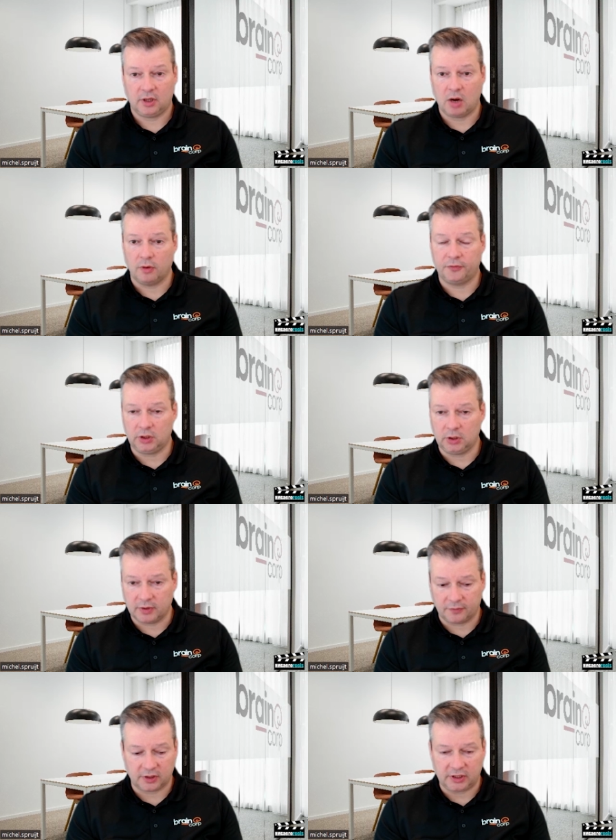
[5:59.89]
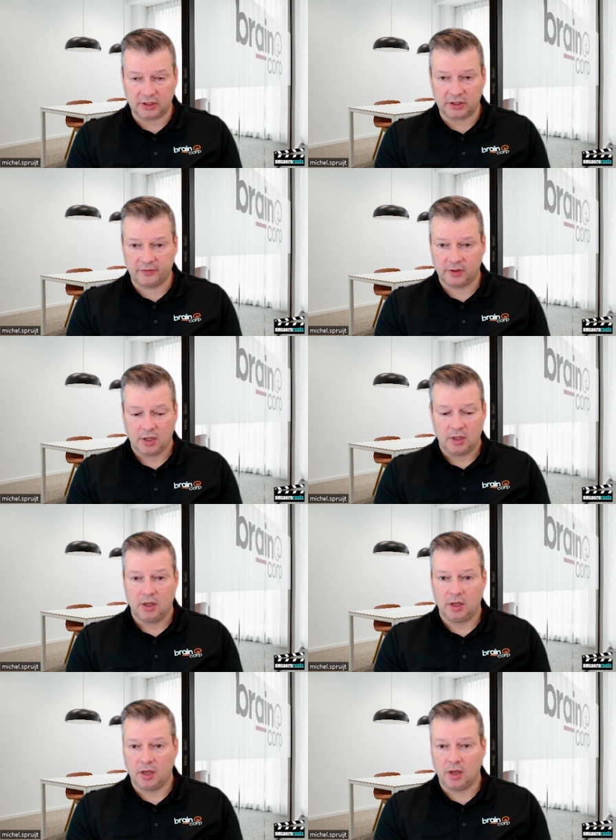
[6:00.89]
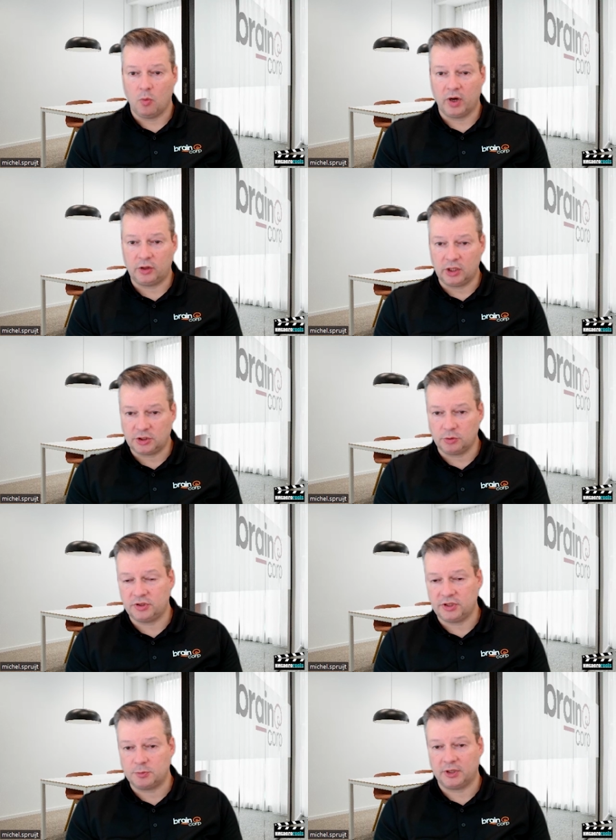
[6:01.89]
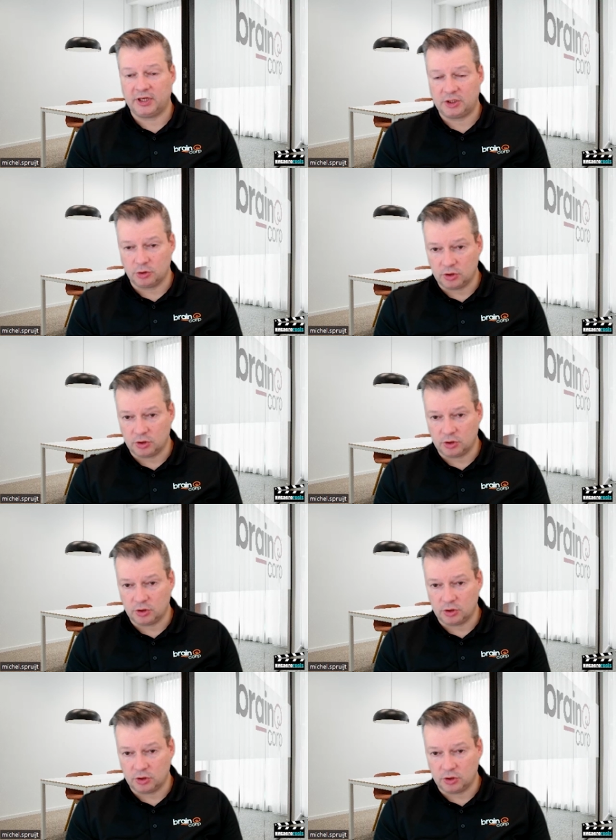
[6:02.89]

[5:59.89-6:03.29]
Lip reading: how often you have cleaned it, what did you teach, what did you